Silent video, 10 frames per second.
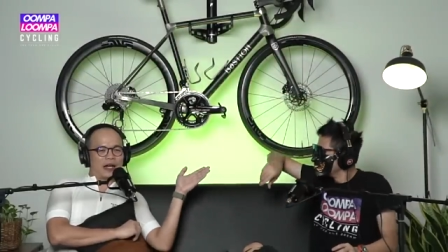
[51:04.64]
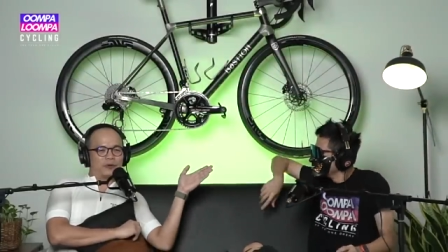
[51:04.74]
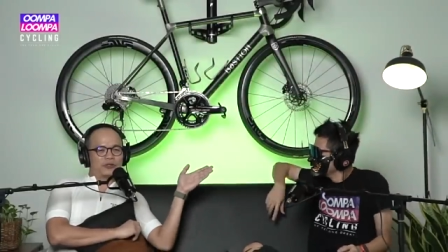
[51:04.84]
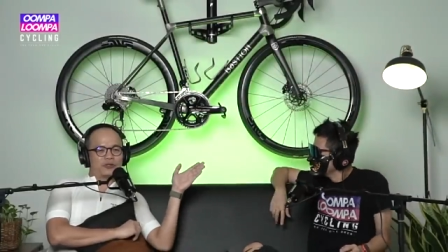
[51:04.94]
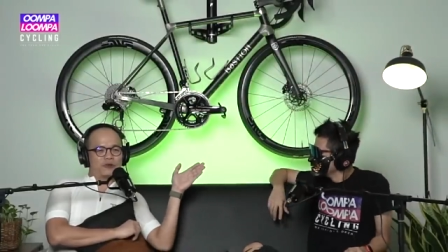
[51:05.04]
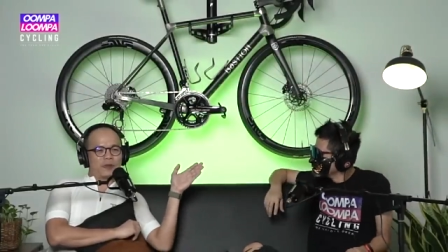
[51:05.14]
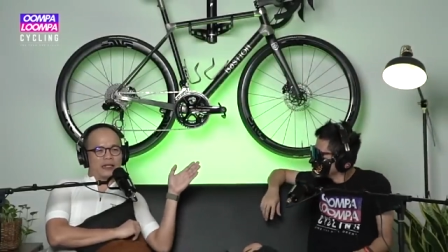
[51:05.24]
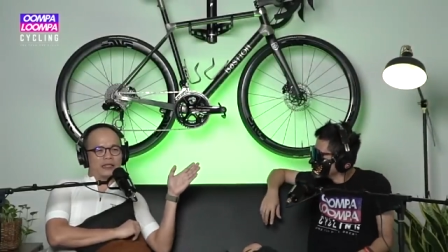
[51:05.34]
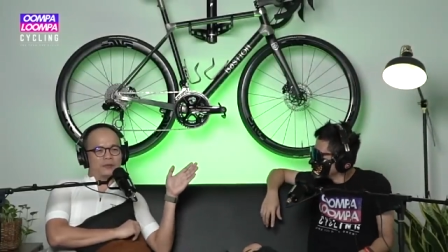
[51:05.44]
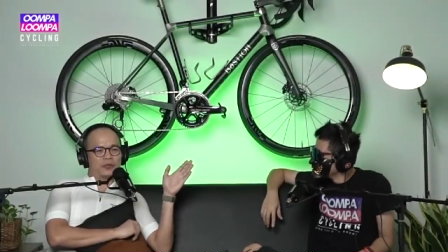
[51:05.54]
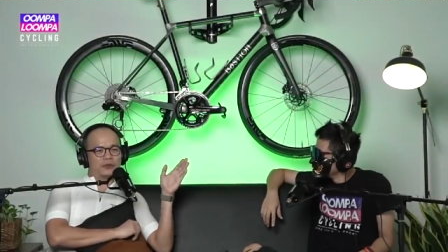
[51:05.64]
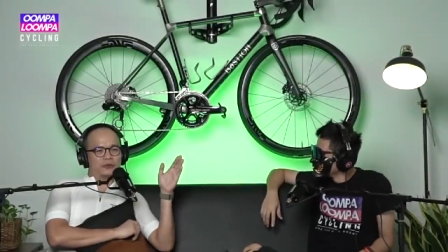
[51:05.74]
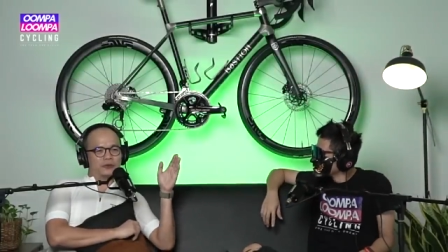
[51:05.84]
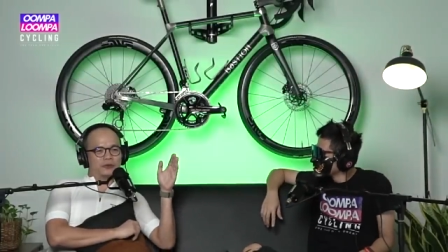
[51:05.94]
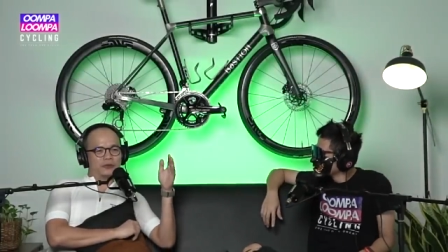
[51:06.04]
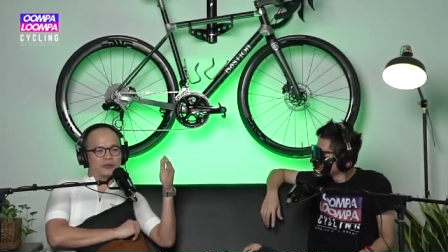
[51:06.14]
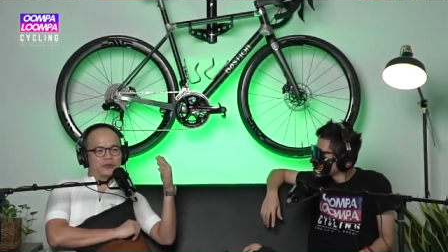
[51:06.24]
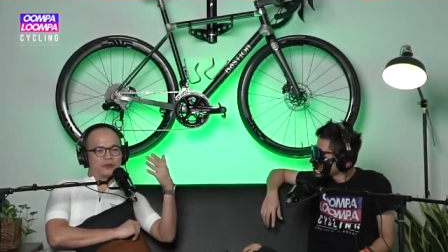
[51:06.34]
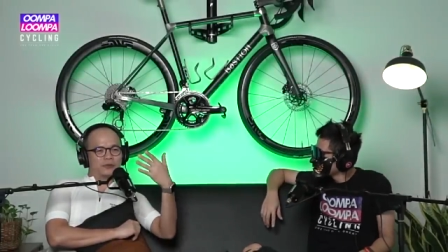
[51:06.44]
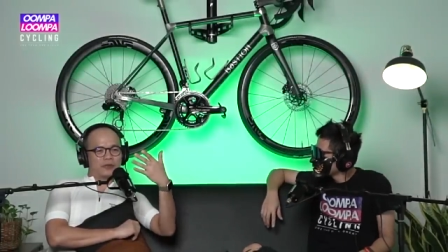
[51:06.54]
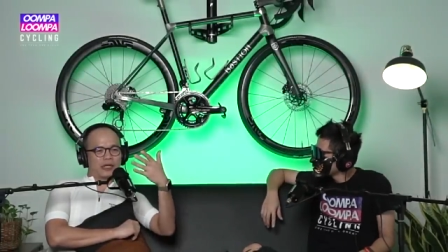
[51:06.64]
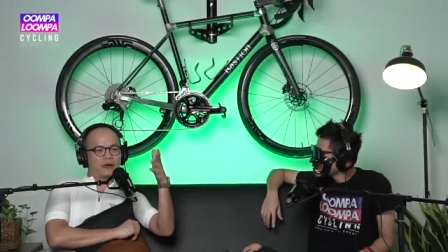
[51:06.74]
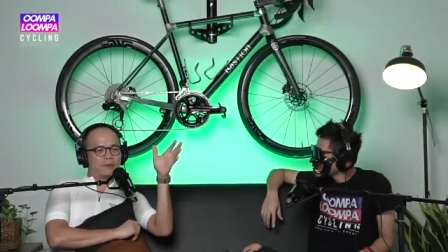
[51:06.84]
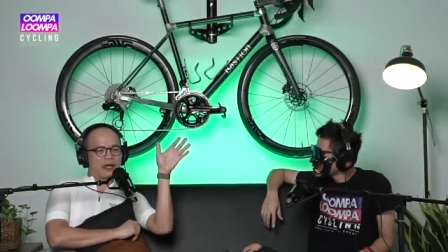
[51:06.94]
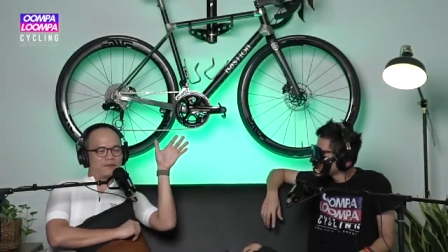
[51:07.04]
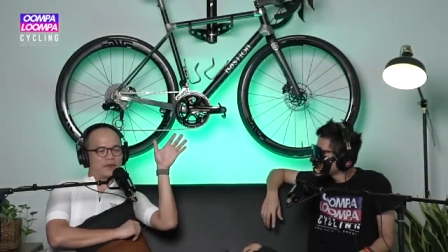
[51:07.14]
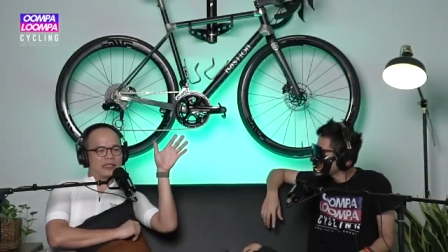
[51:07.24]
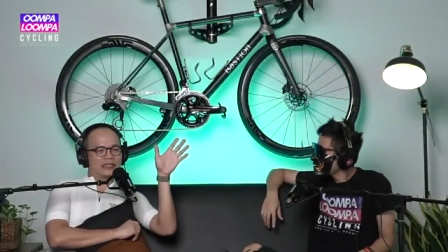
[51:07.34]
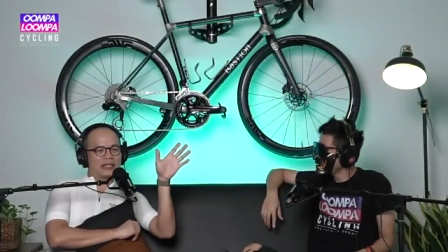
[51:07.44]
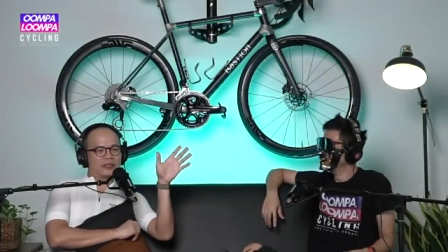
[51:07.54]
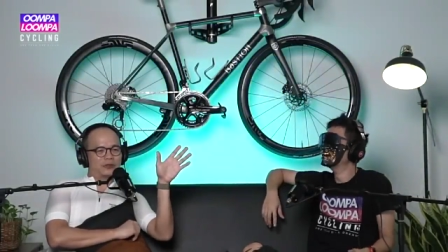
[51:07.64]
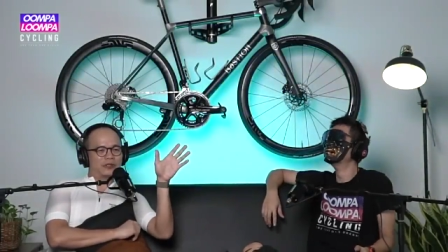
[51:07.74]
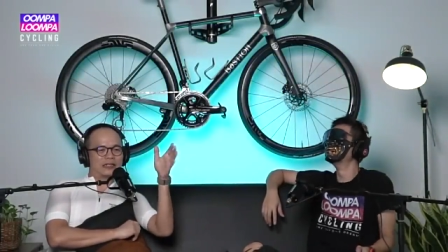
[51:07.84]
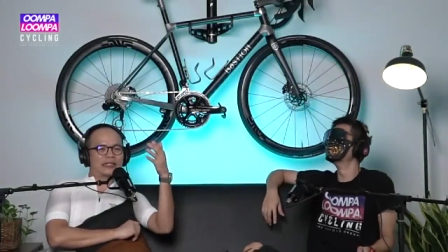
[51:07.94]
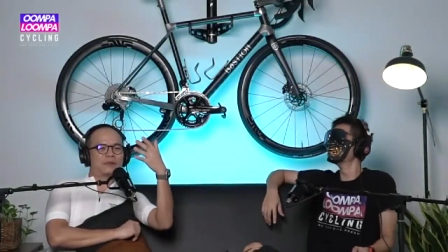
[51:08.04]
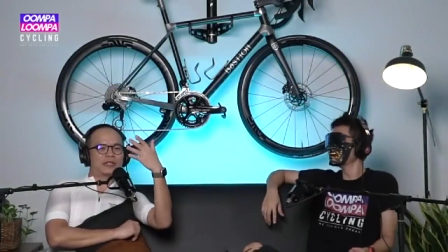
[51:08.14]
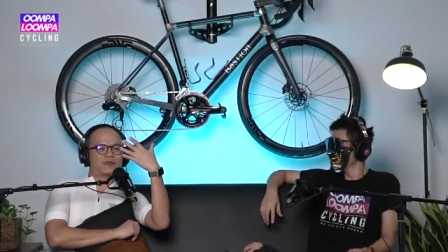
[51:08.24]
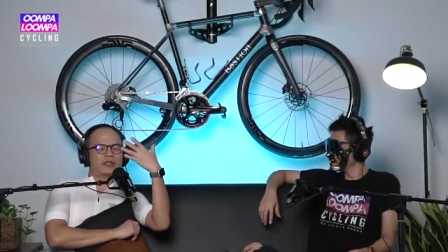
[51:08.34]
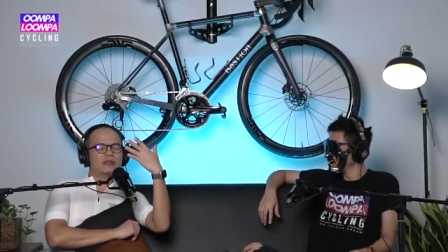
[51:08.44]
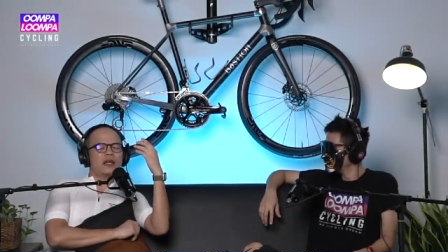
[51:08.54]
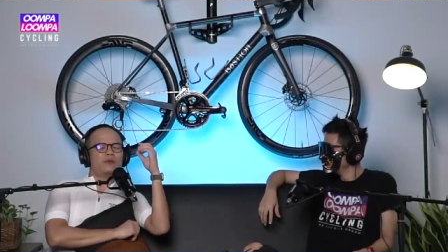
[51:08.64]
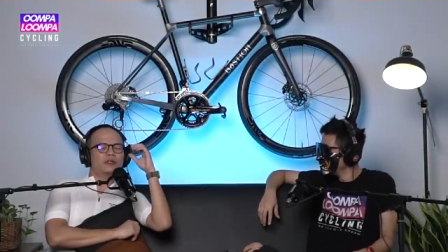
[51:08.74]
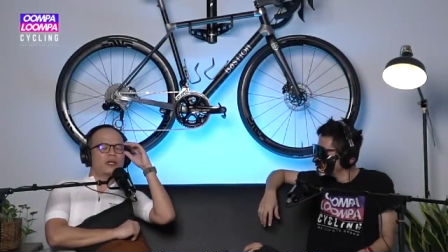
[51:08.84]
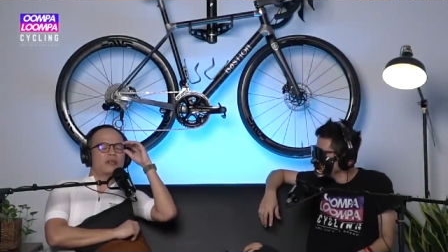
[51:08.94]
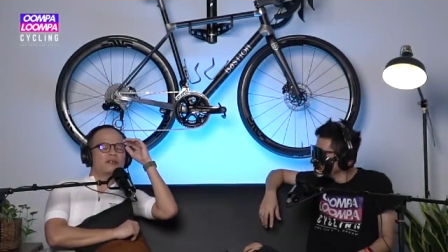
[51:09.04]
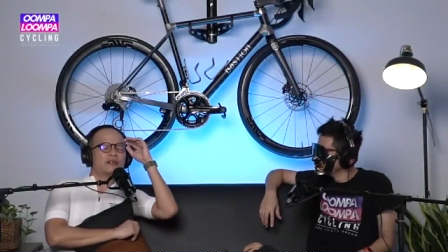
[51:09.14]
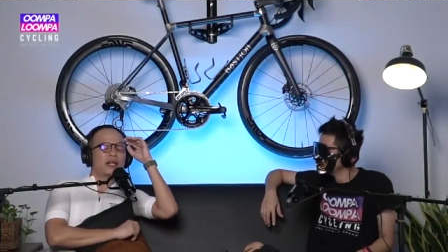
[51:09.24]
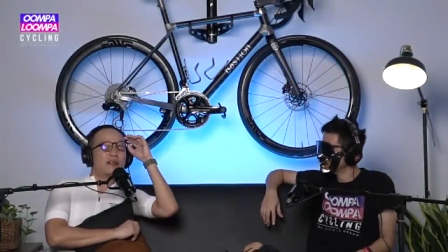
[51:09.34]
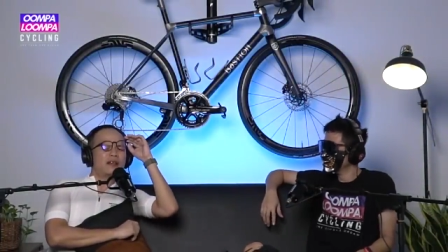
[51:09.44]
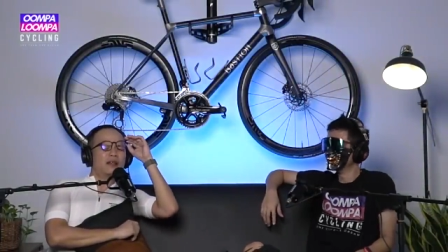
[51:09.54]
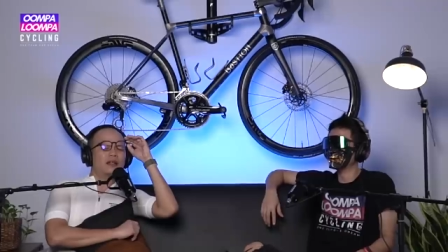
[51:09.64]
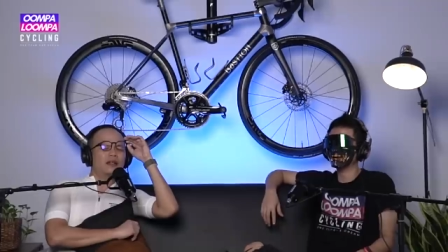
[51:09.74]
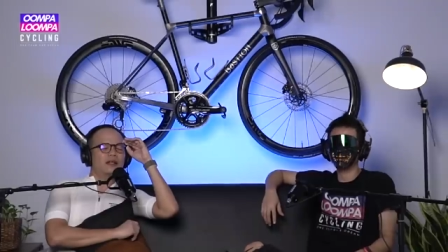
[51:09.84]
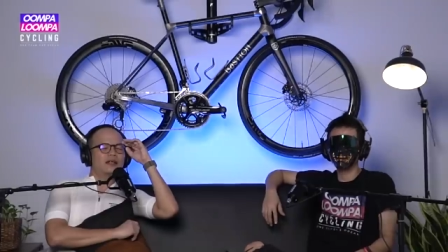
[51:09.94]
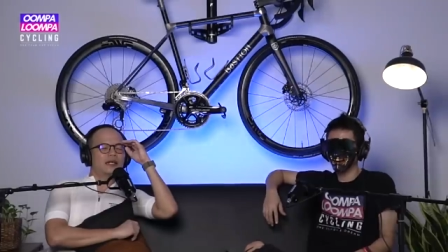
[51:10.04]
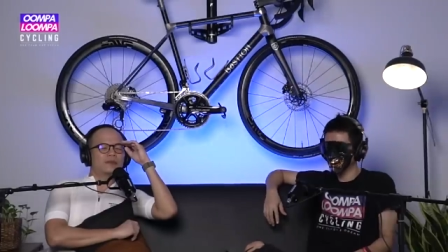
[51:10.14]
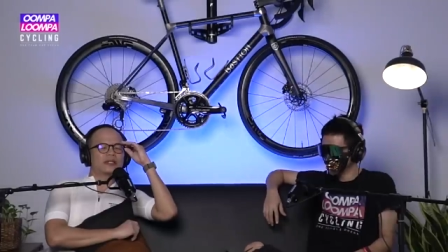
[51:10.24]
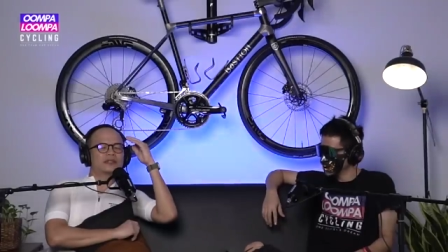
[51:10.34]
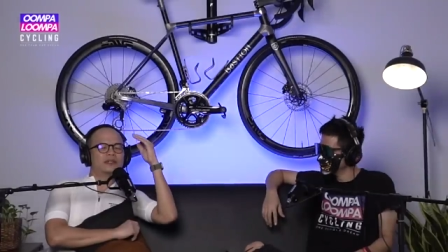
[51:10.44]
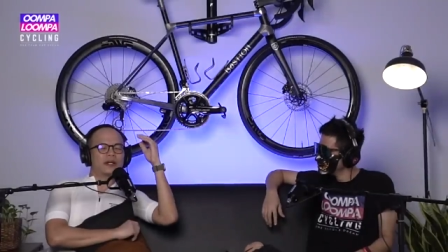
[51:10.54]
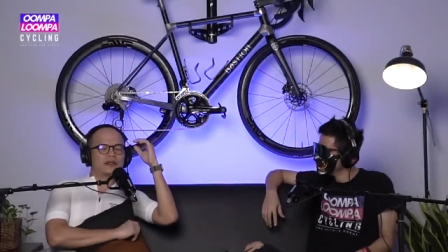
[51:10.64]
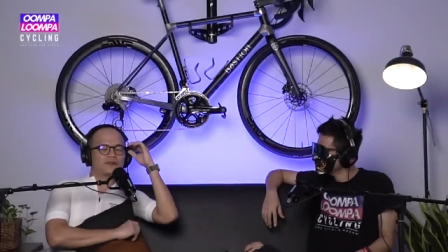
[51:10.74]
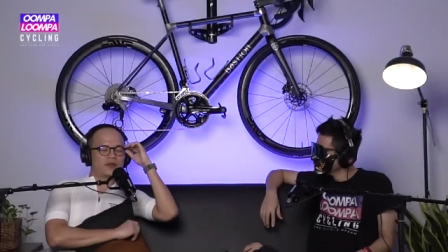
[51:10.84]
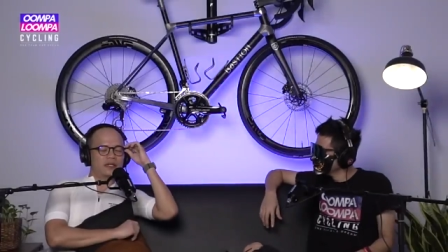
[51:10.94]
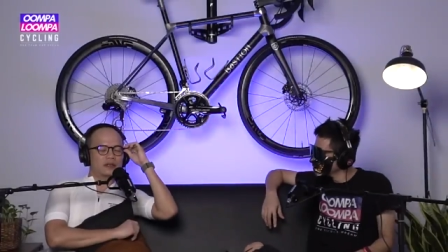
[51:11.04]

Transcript: I was told by him not to, you know, cannot back face lah. So the sun must face I was like, like that, like that, like that. Then must see my face.